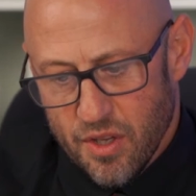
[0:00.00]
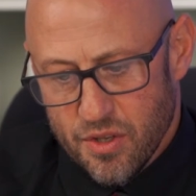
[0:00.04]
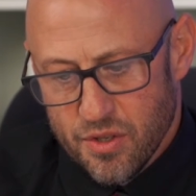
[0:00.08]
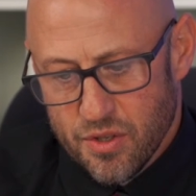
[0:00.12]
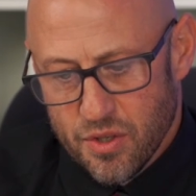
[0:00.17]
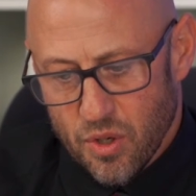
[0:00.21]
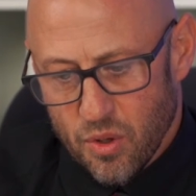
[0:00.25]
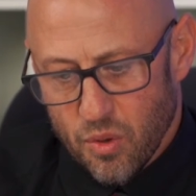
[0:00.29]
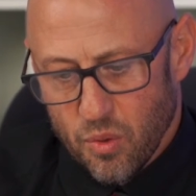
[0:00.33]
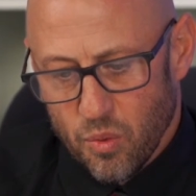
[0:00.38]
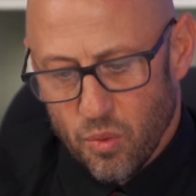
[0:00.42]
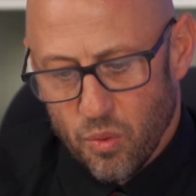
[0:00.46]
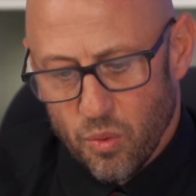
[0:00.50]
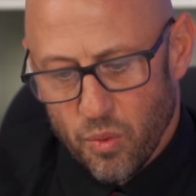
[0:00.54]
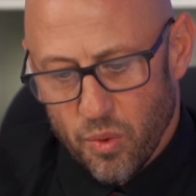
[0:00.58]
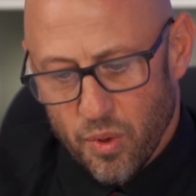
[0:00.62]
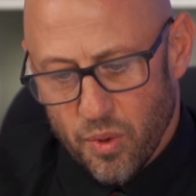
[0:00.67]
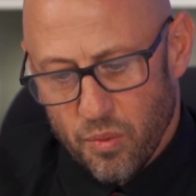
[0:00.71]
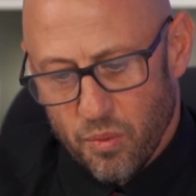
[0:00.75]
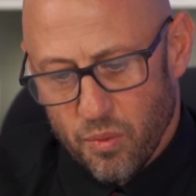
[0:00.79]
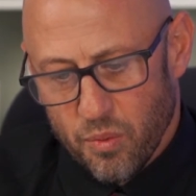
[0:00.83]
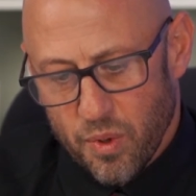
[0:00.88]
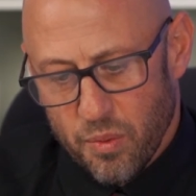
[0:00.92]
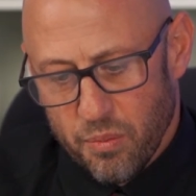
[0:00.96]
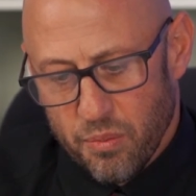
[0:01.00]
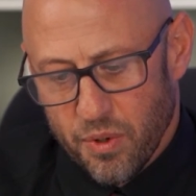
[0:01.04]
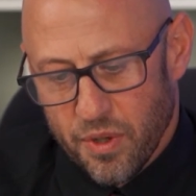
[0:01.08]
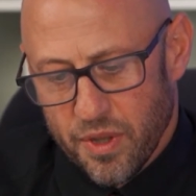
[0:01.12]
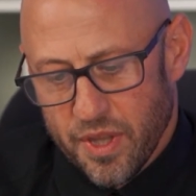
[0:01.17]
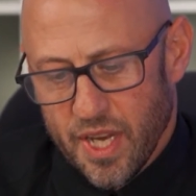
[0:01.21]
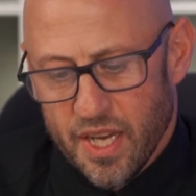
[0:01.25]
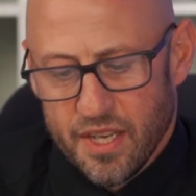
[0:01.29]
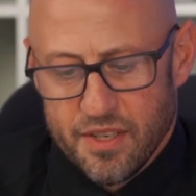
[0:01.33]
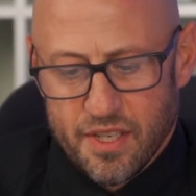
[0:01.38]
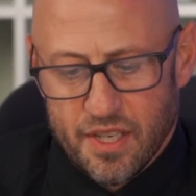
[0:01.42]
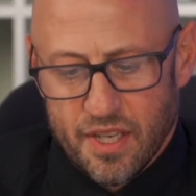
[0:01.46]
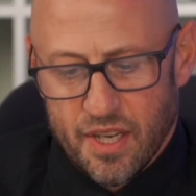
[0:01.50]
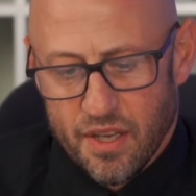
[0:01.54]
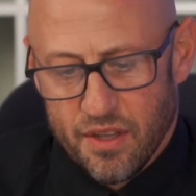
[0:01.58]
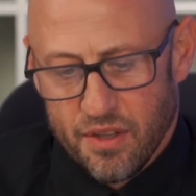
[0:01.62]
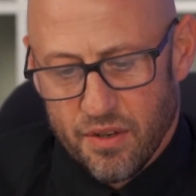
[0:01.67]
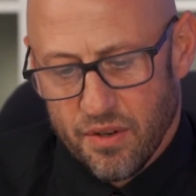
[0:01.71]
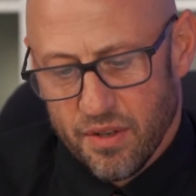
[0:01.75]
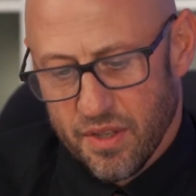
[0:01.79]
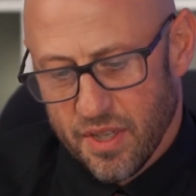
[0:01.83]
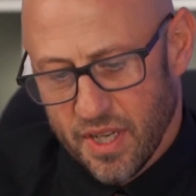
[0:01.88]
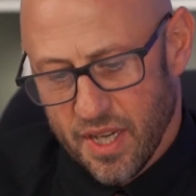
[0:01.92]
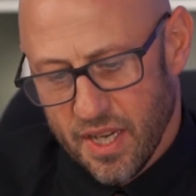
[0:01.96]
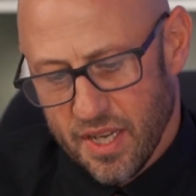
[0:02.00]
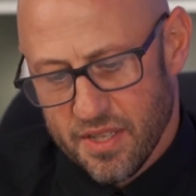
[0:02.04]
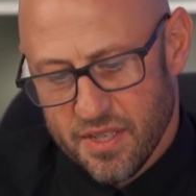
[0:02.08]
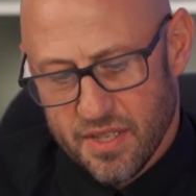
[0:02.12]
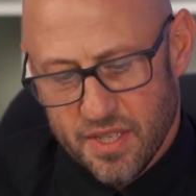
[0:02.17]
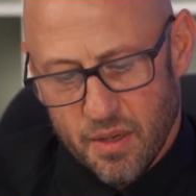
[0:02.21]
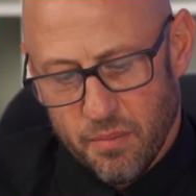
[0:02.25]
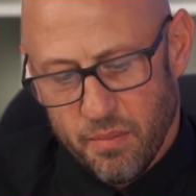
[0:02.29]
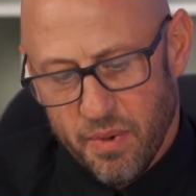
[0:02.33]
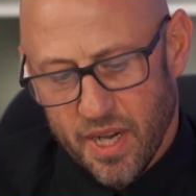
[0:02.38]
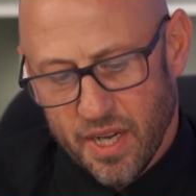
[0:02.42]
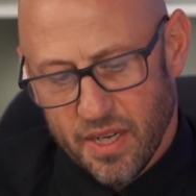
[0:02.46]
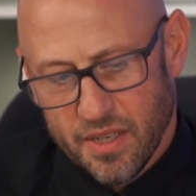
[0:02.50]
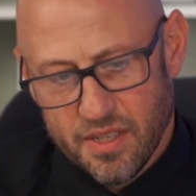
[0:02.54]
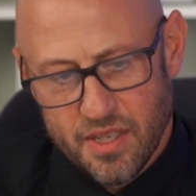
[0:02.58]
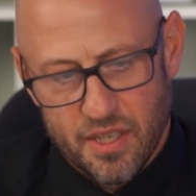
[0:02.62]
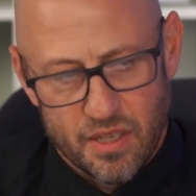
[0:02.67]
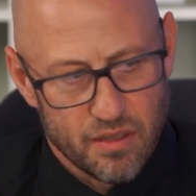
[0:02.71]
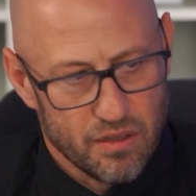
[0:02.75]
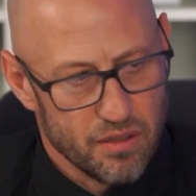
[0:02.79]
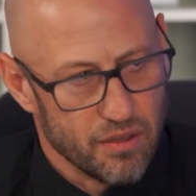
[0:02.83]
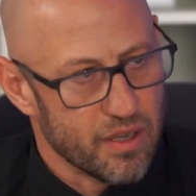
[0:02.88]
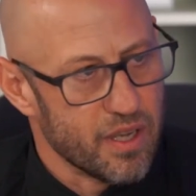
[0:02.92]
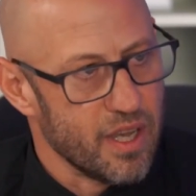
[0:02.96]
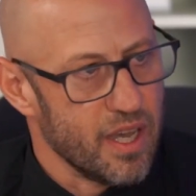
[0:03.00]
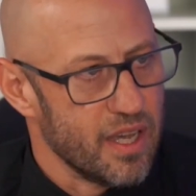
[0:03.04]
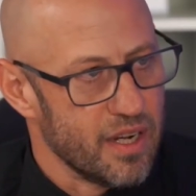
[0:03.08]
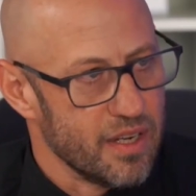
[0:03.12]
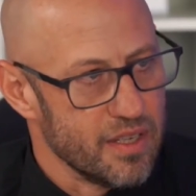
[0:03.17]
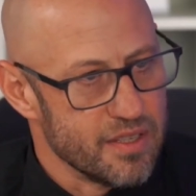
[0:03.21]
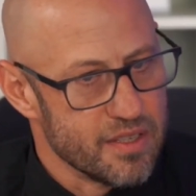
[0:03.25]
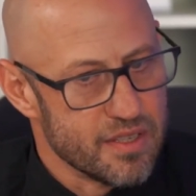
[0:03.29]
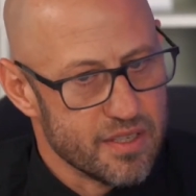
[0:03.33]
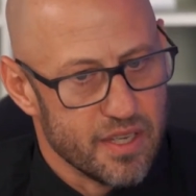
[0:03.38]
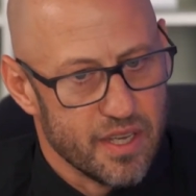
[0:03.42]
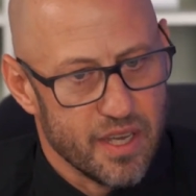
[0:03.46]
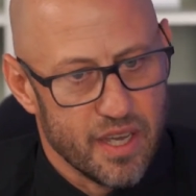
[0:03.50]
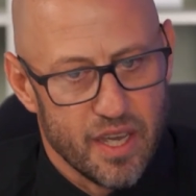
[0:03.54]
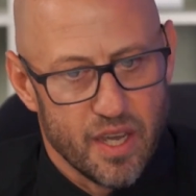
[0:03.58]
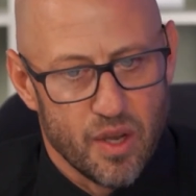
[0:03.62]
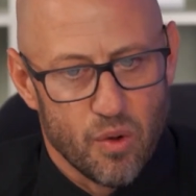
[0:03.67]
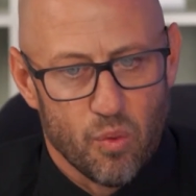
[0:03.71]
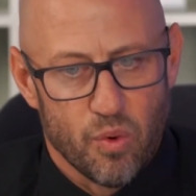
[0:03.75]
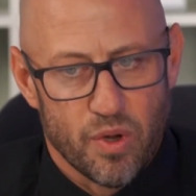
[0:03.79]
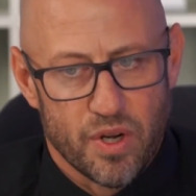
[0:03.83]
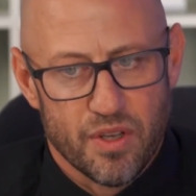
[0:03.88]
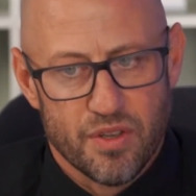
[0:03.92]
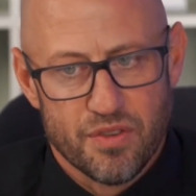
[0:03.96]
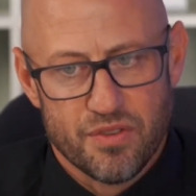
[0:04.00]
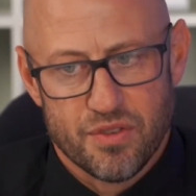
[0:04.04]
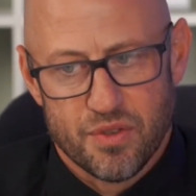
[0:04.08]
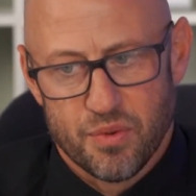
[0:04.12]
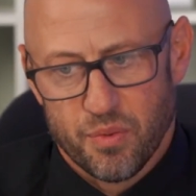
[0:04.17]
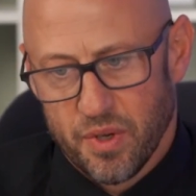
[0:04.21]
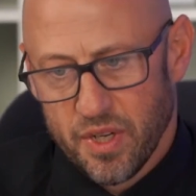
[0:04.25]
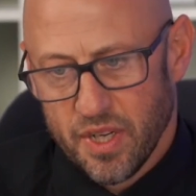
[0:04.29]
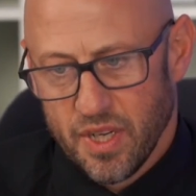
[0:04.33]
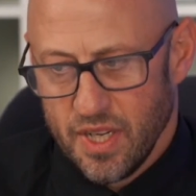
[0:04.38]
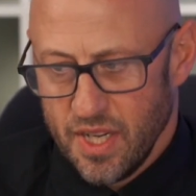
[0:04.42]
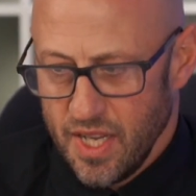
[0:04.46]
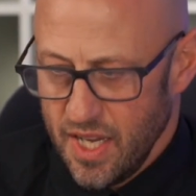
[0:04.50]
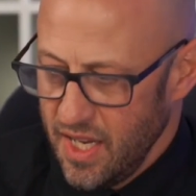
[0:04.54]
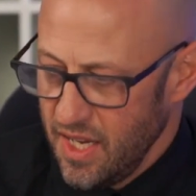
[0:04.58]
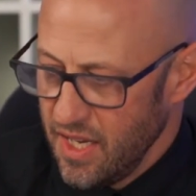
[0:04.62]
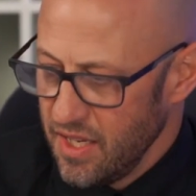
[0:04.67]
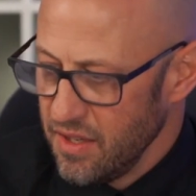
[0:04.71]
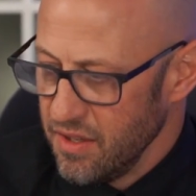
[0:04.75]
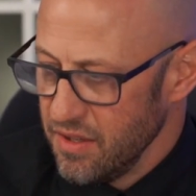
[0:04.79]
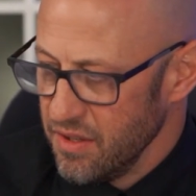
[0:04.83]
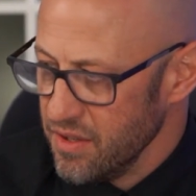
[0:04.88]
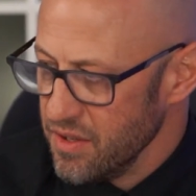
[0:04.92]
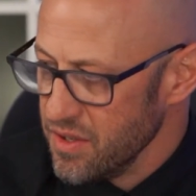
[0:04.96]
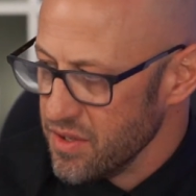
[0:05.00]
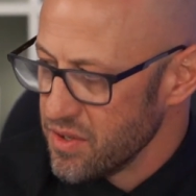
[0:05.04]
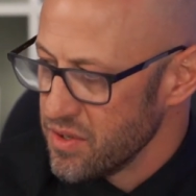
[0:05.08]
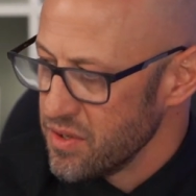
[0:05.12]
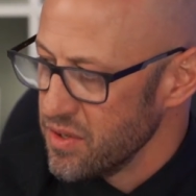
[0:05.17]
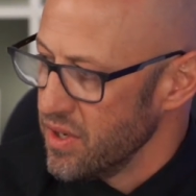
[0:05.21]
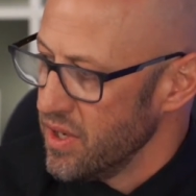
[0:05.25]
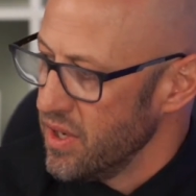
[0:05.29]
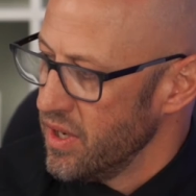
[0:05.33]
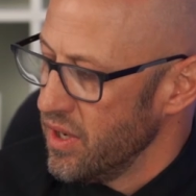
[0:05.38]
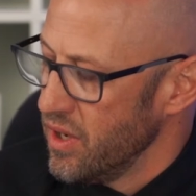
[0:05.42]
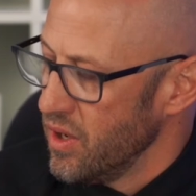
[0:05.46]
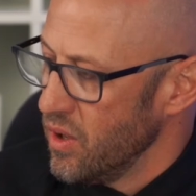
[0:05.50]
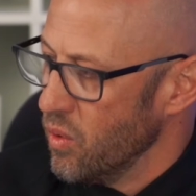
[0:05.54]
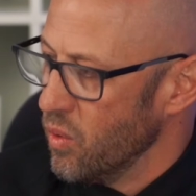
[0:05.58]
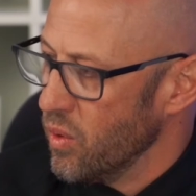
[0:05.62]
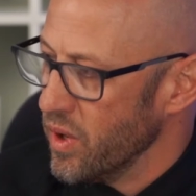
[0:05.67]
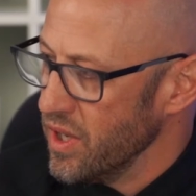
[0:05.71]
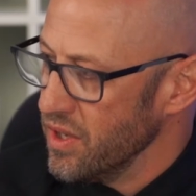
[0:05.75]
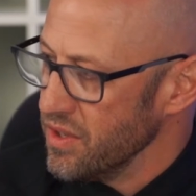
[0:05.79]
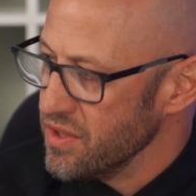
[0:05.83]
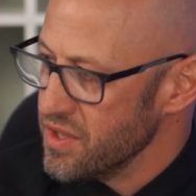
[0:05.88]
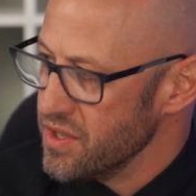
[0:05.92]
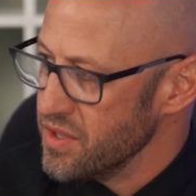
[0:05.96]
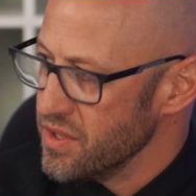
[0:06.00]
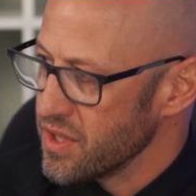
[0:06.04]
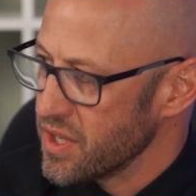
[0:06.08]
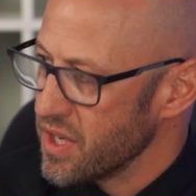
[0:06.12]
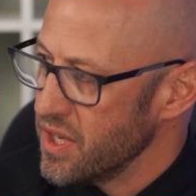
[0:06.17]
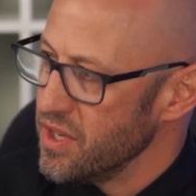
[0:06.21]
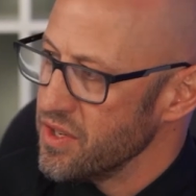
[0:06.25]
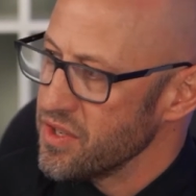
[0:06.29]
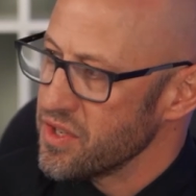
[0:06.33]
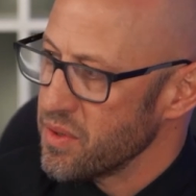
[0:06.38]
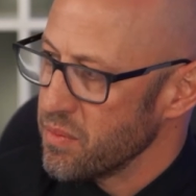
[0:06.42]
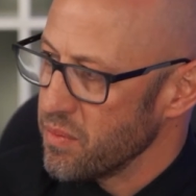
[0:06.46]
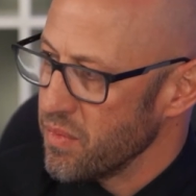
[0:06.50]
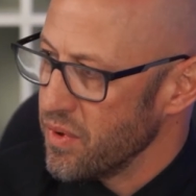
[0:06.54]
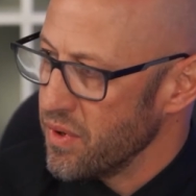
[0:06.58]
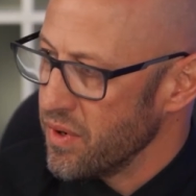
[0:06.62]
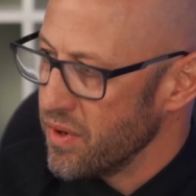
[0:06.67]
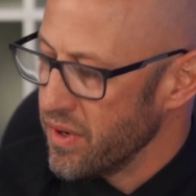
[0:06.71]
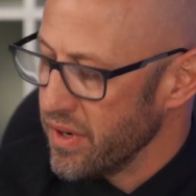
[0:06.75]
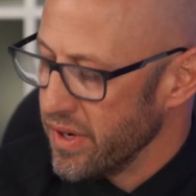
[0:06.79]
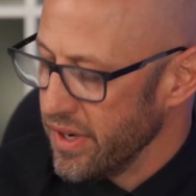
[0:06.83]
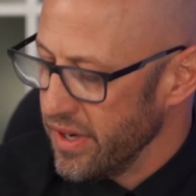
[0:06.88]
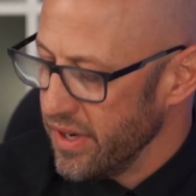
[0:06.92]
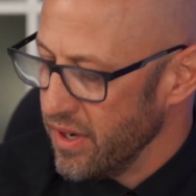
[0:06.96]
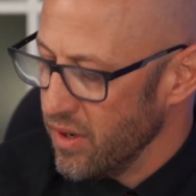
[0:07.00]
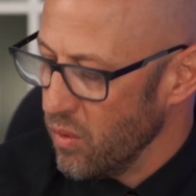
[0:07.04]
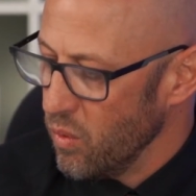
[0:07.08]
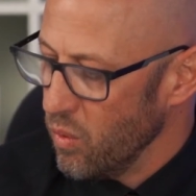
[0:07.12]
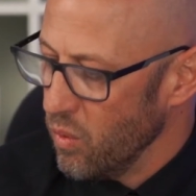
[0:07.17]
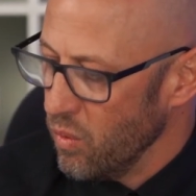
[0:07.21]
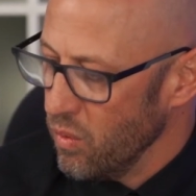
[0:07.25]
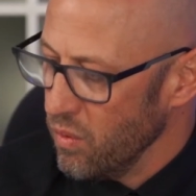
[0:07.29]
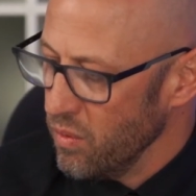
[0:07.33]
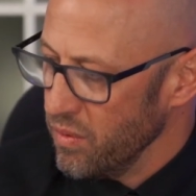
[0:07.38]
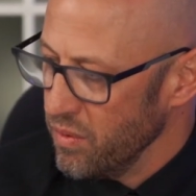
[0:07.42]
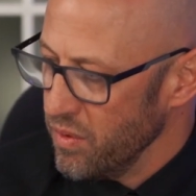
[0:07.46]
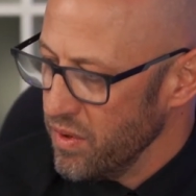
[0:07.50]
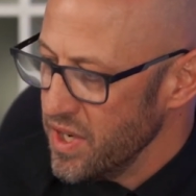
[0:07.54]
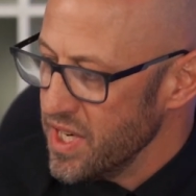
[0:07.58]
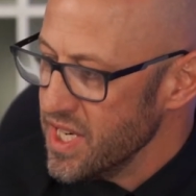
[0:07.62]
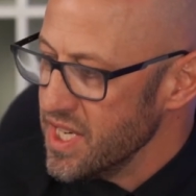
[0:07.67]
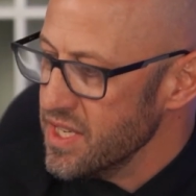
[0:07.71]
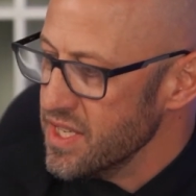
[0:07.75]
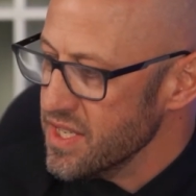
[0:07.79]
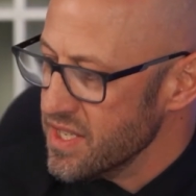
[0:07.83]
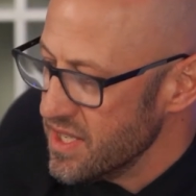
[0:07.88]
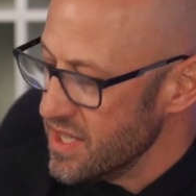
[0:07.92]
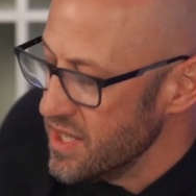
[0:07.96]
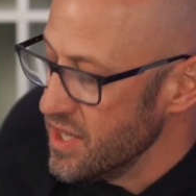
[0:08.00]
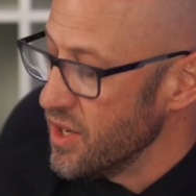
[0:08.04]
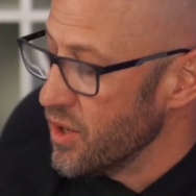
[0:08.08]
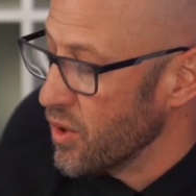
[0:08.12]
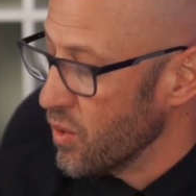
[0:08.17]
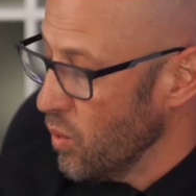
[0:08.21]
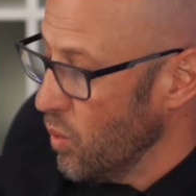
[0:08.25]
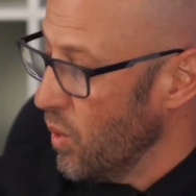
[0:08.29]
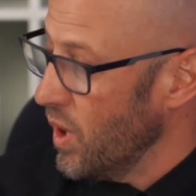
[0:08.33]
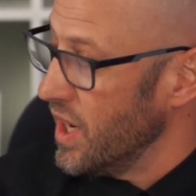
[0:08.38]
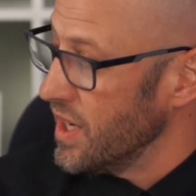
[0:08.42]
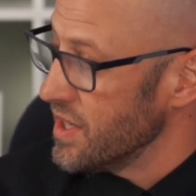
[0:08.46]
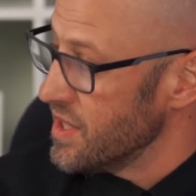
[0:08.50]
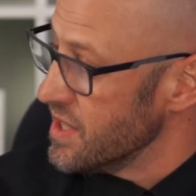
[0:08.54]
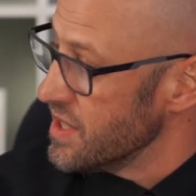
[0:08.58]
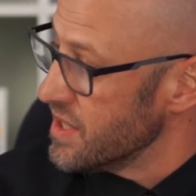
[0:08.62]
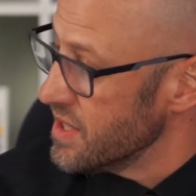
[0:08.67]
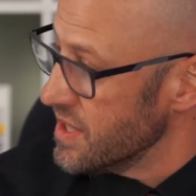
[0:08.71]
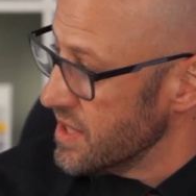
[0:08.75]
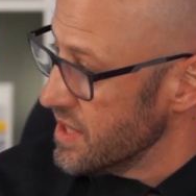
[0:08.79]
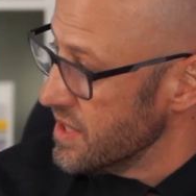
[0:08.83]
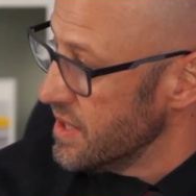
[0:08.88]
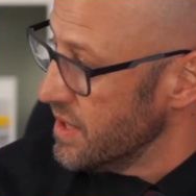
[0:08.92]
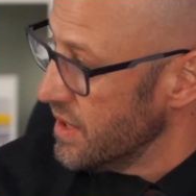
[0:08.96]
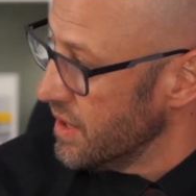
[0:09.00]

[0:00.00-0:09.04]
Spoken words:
So we put that together and then kind of step back and take a look at it and say, hey, what else do we need to add to this? What else does the customer need to see or want to see